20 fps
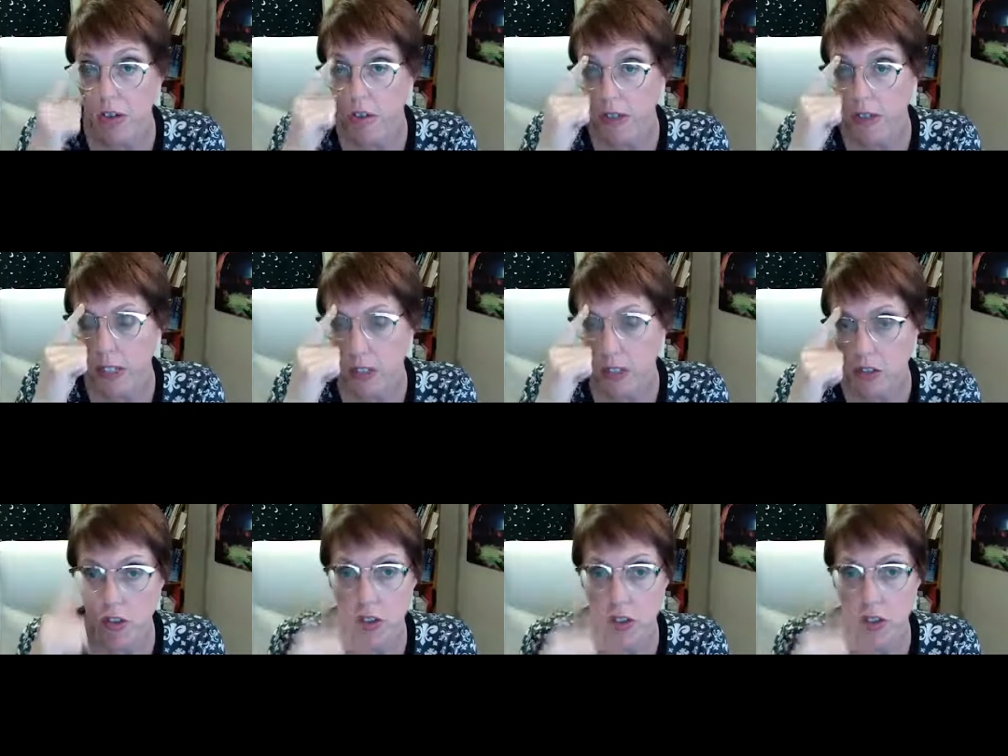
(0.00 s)

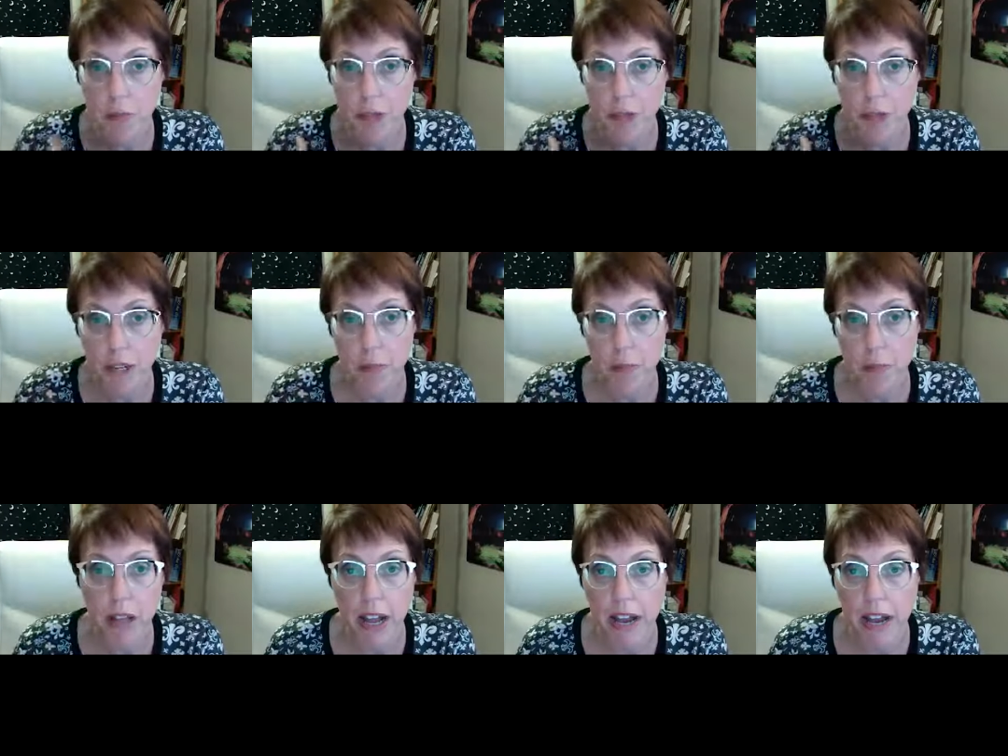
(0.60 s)
is just put
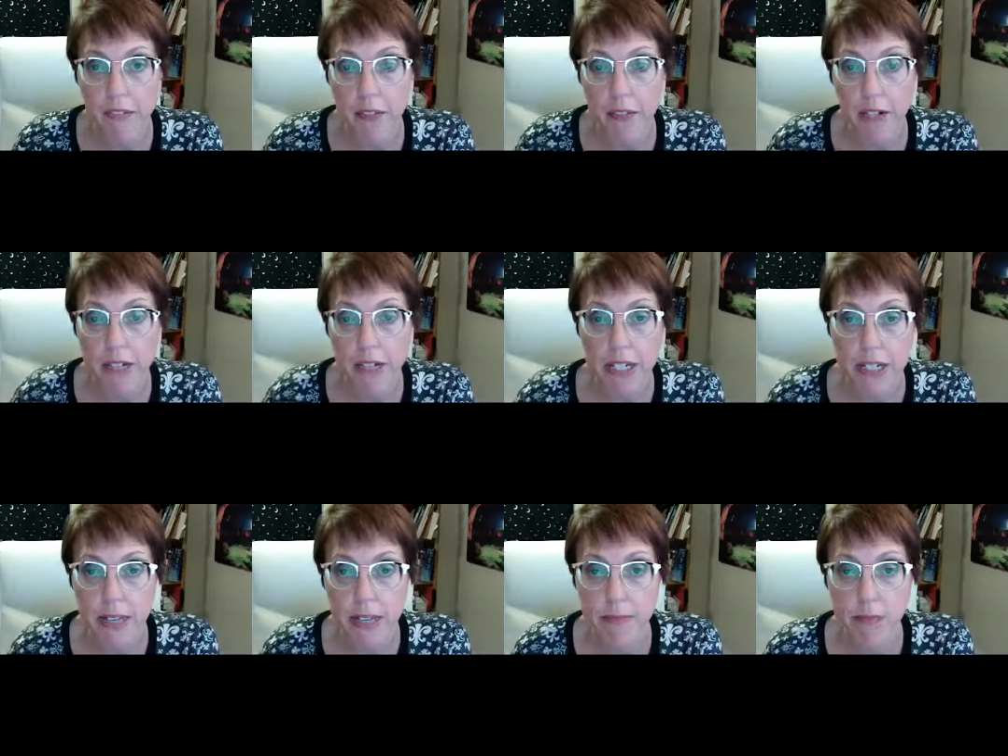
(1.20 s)
apply for an
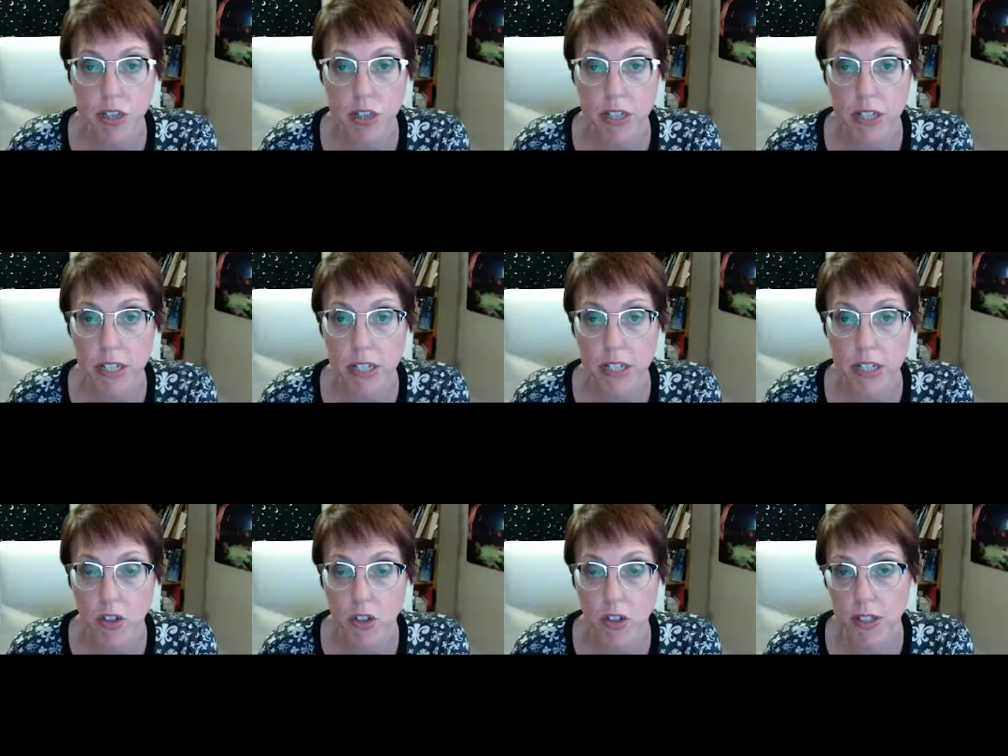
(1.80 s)
exemption
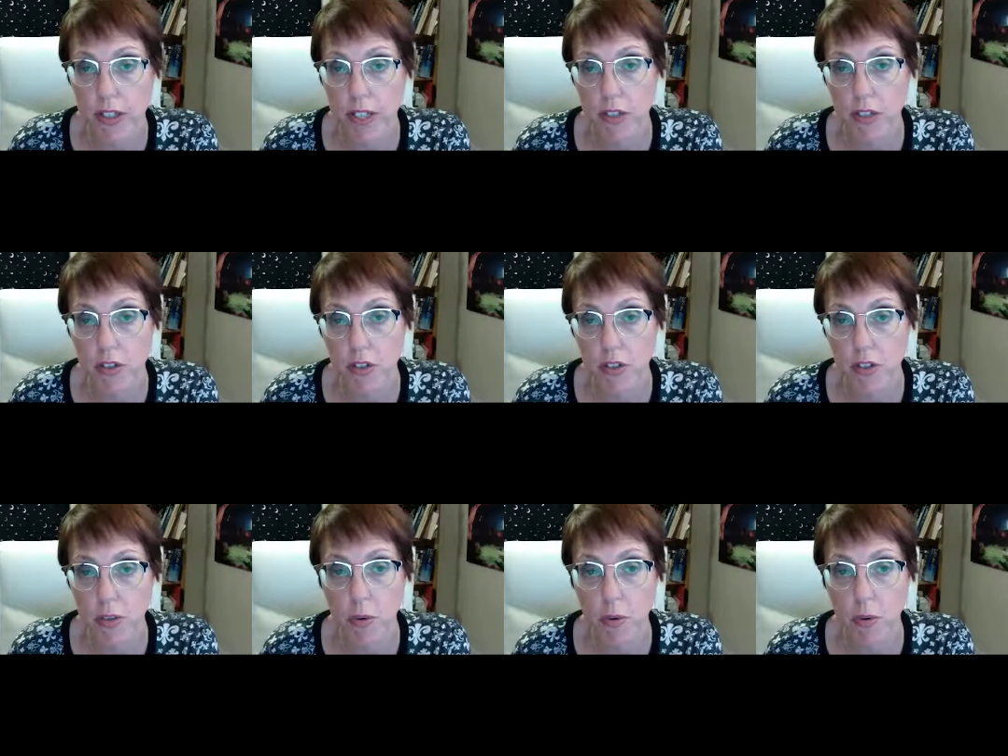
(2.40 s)
into seller
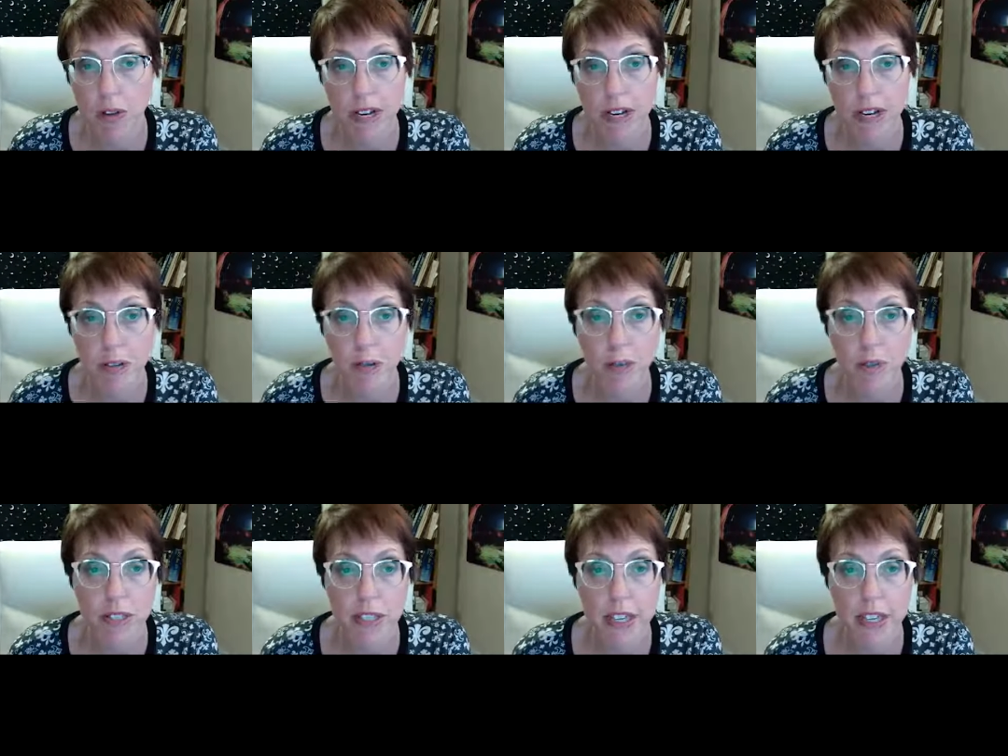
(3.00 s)
support, and it
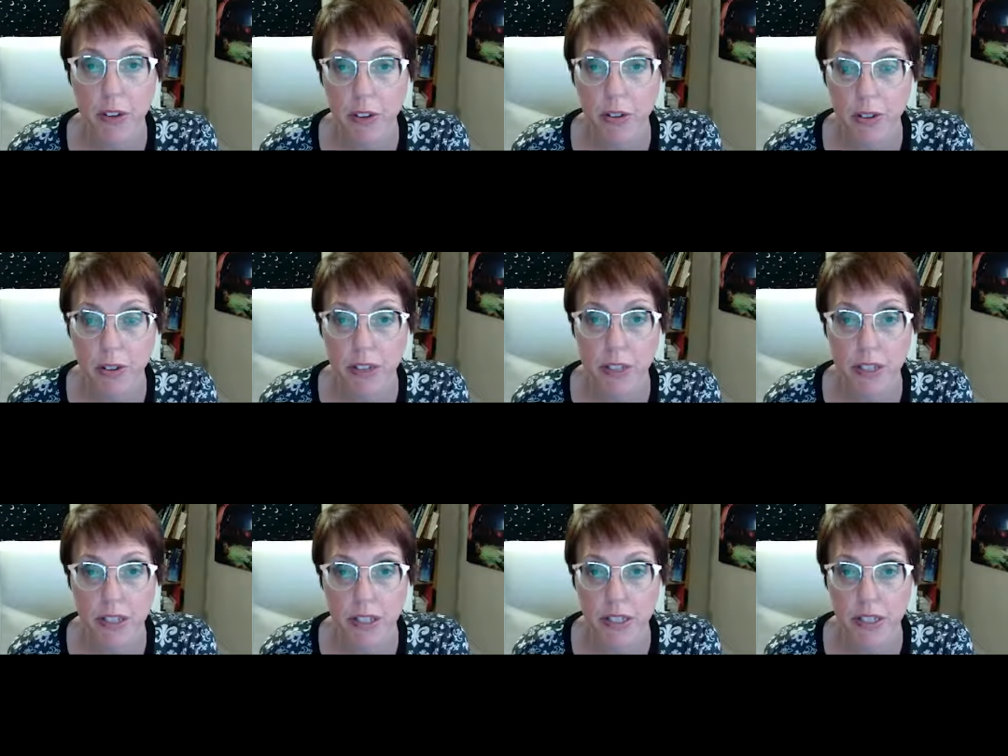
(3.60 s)
will take you
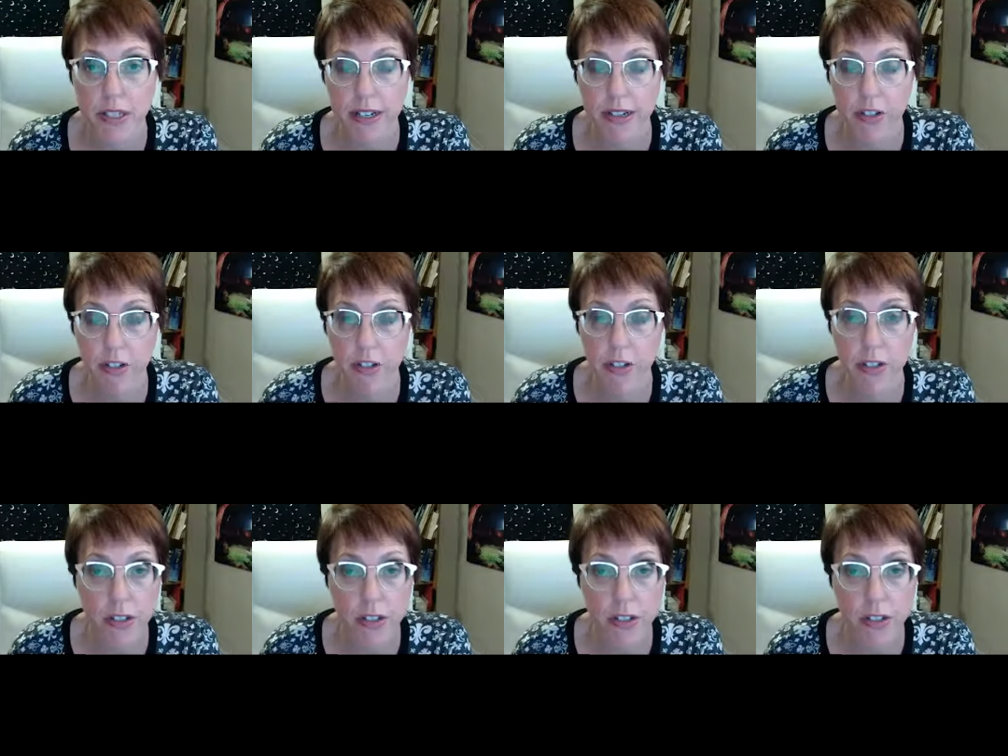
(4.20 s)
to this section.